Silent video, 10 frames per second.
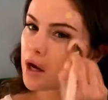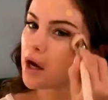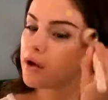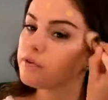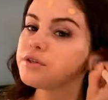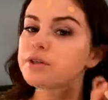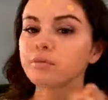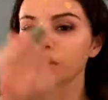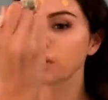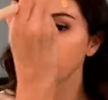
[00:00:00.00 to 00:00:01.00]
Every time
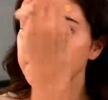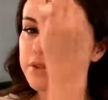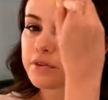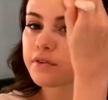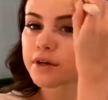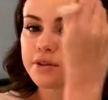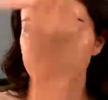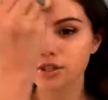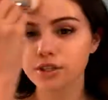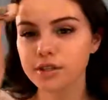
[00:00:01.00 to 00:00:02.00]
I use the
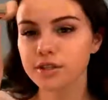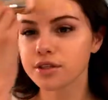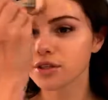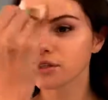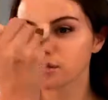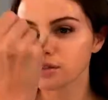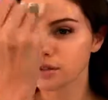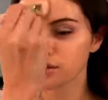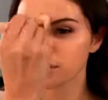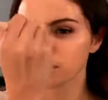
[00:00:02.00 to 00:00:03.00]
foundation, it just
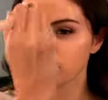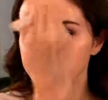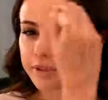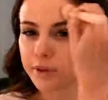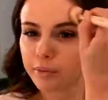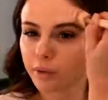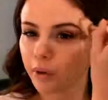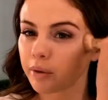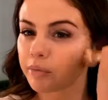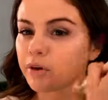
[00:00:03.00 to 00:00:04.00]
starts to feel more
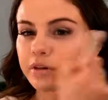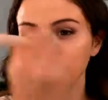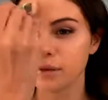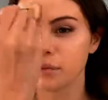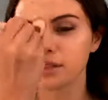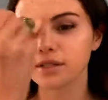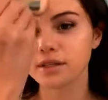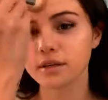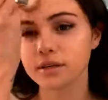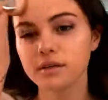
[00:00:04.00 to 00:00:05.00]
and more like my
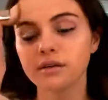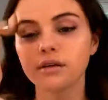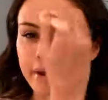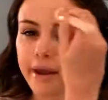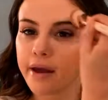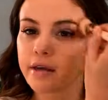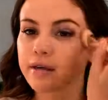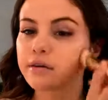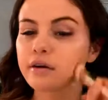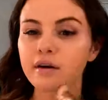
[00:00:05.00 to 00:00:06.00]
skin.
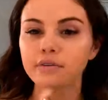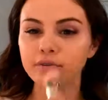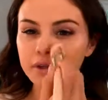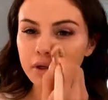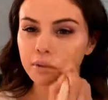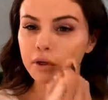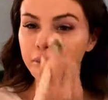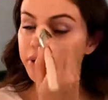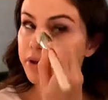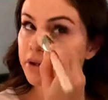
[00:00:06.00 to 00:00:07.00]
And I feel like when I
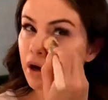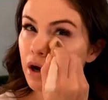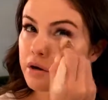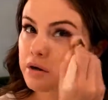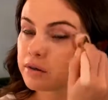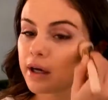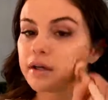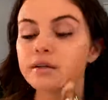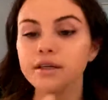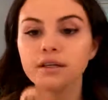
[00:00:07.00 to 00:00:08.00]
put it on
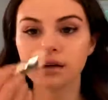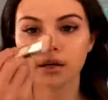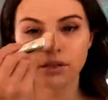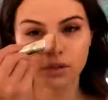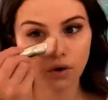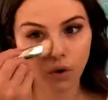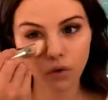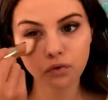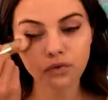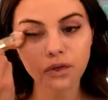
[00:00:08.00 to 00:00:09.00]
lightly, I
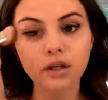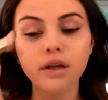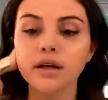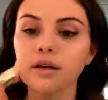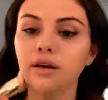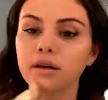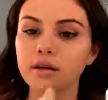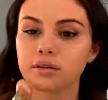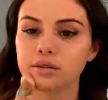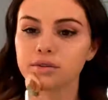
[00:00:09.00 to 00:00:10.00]
don't feel like
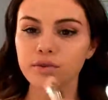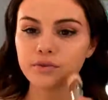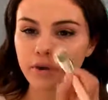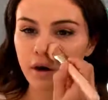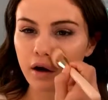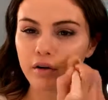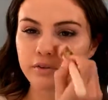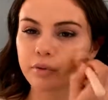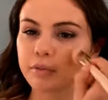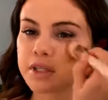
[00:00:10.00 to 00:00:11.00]
it's too far off
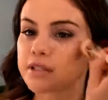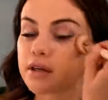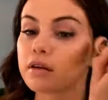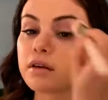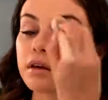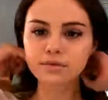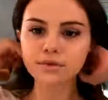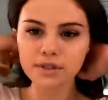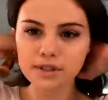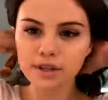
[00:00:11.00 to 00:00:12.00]
from my skin,
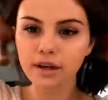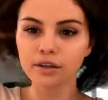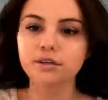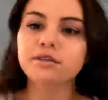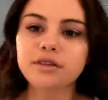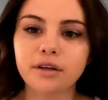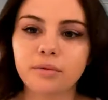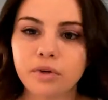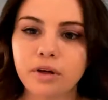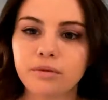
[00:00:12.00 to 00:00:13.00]
because it kind of looks like I'm
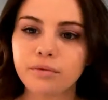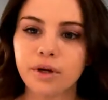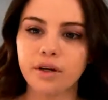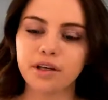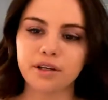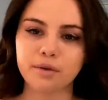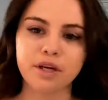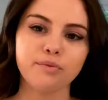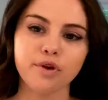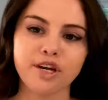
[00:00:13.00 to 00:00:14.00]
not wearing any
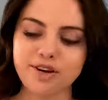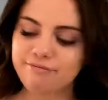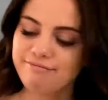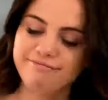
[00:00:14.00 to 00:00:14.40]
makeup right now.